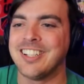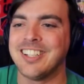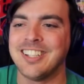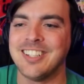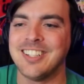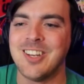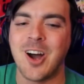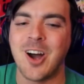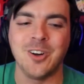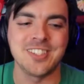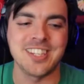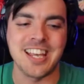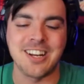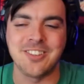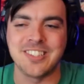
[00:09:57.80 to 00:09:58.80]
no
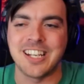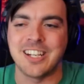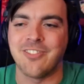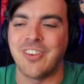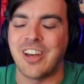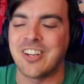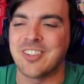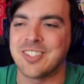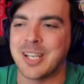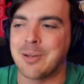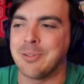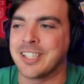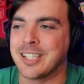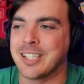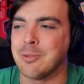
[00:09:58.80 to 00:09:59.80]
San Jose defender is
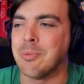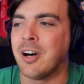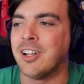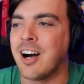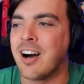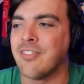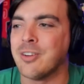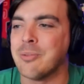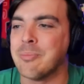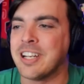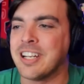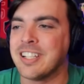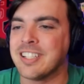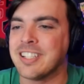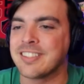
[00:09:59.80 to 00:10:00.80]
able to get the ball off him, and
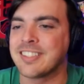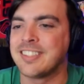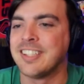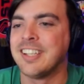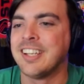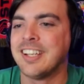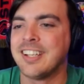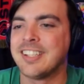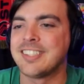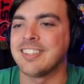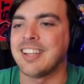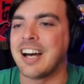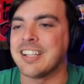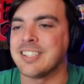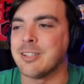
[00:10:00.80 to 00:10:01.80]
he just
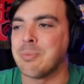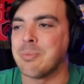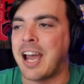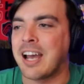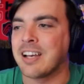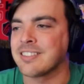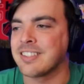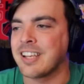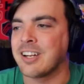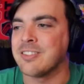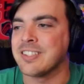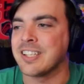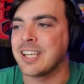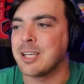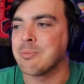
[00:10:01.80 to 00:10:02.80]
slots it past San
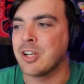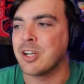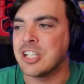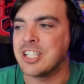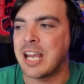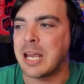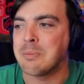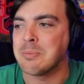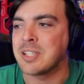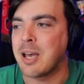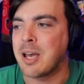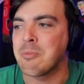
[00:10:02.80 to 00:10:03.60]
Jose keeper James and